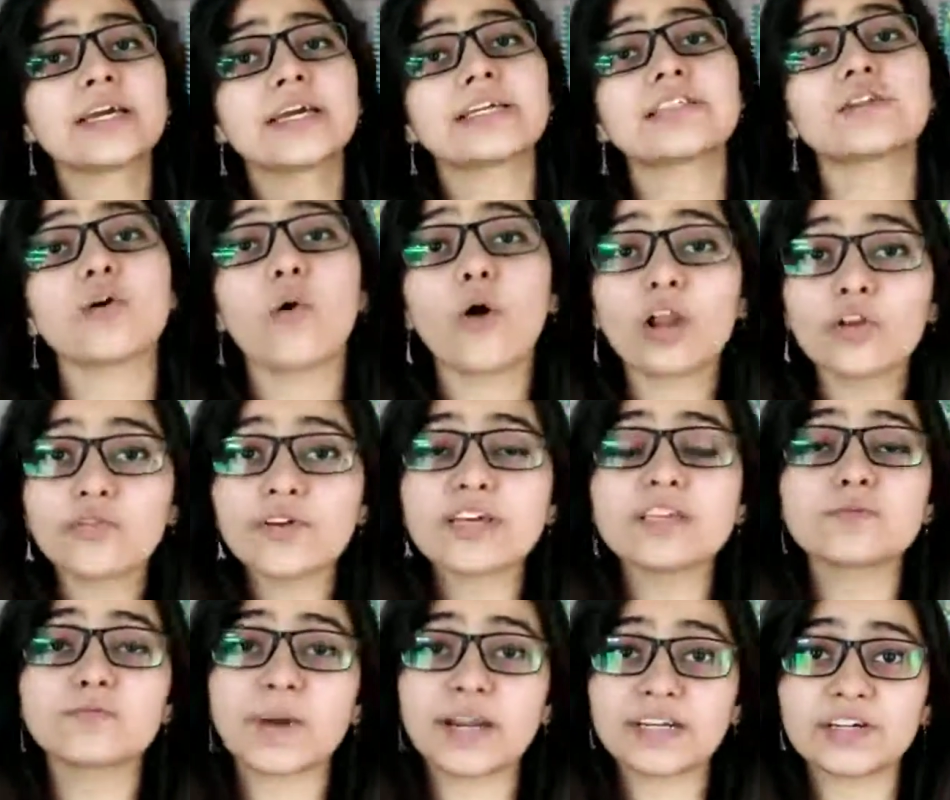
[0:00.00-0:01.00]
It's
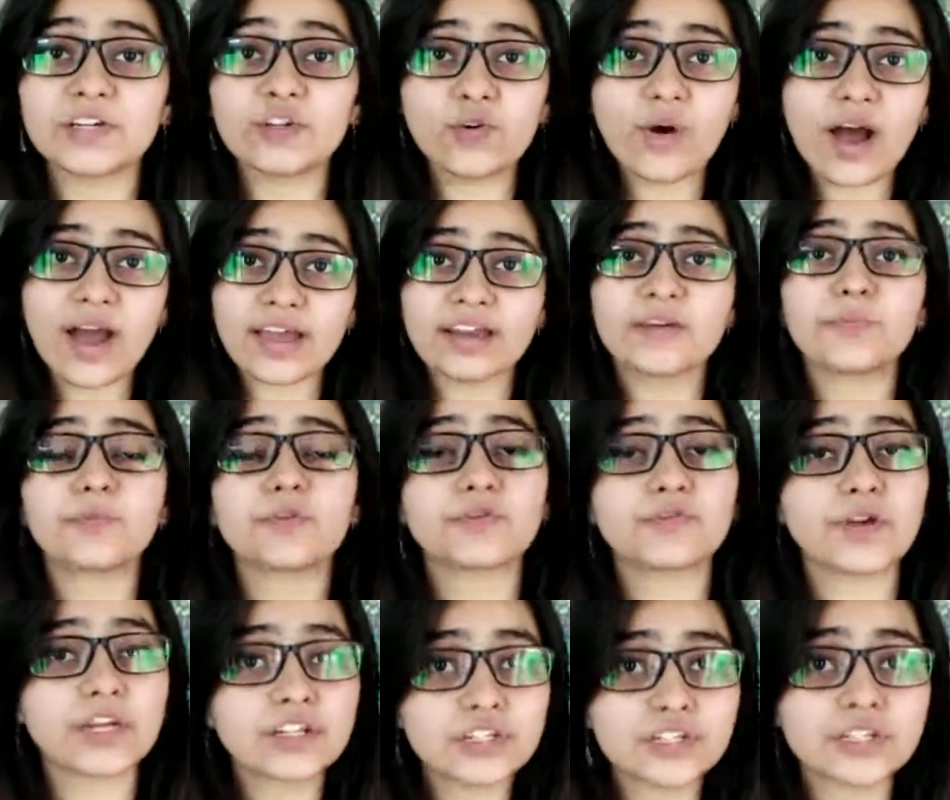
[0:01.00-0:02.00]
always better to hire a
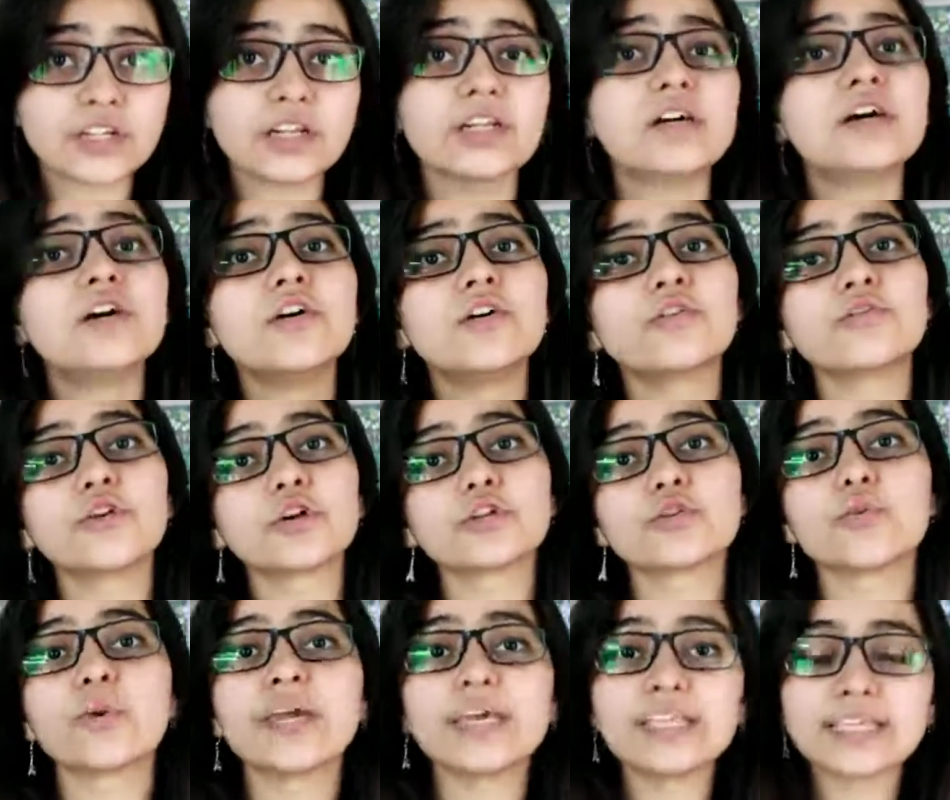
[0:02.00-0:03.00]
professional for
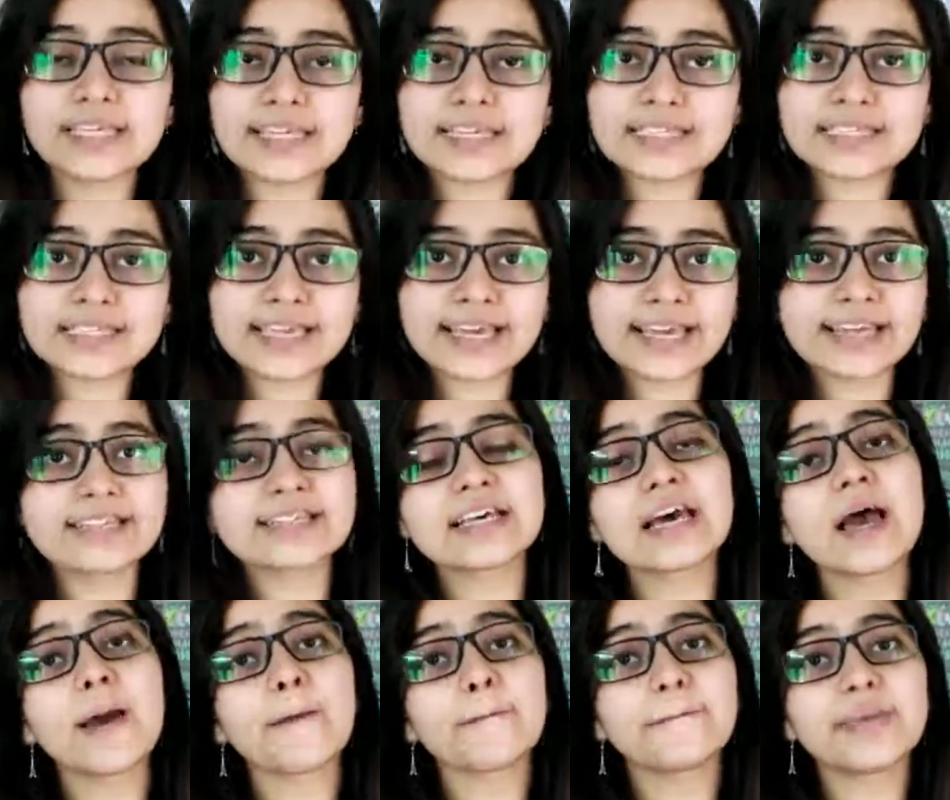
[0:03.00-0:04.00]
doing these things,
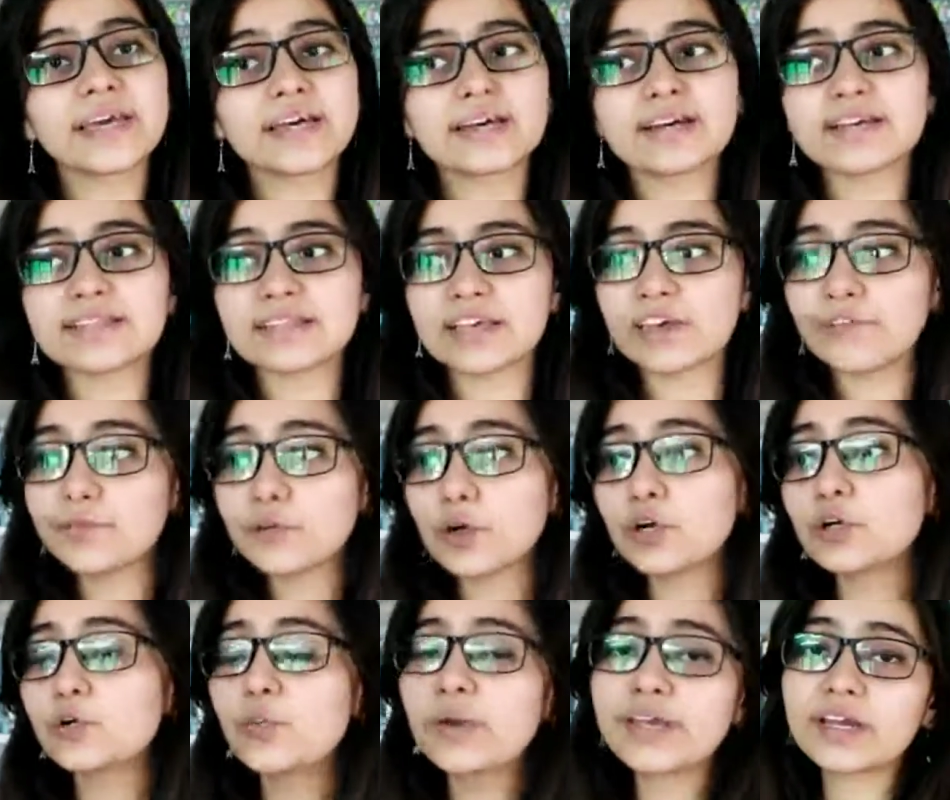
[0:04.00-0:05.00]
because if
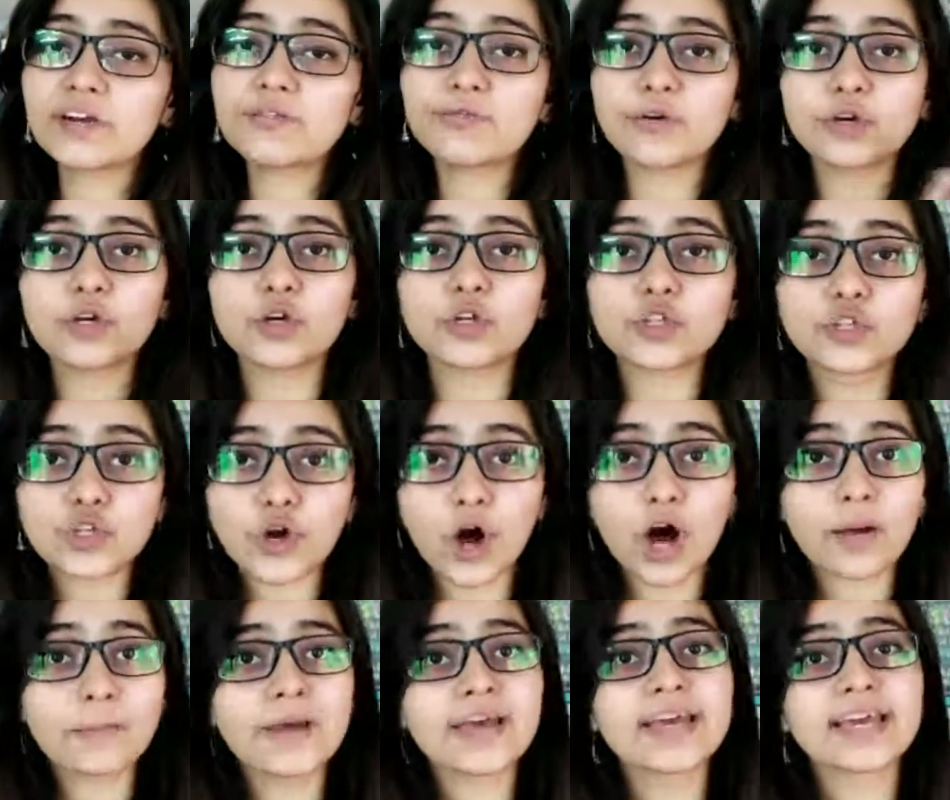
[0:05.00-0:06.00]
you're doing it for your
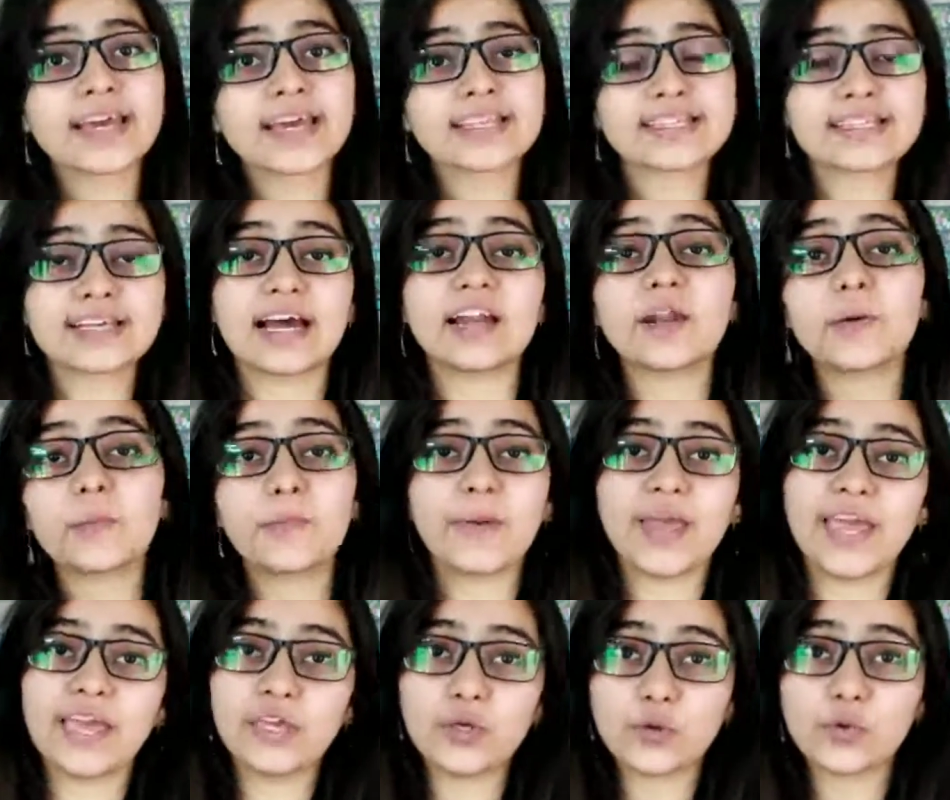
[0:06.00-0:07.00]
job, it's gonna
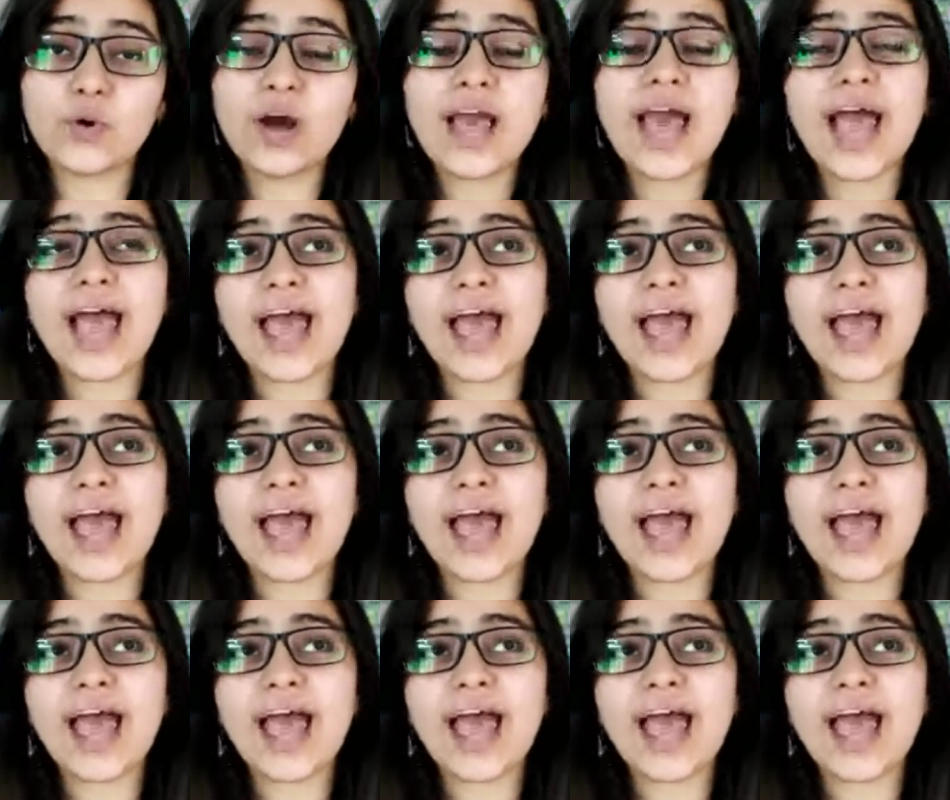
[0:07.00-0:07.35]
pay you.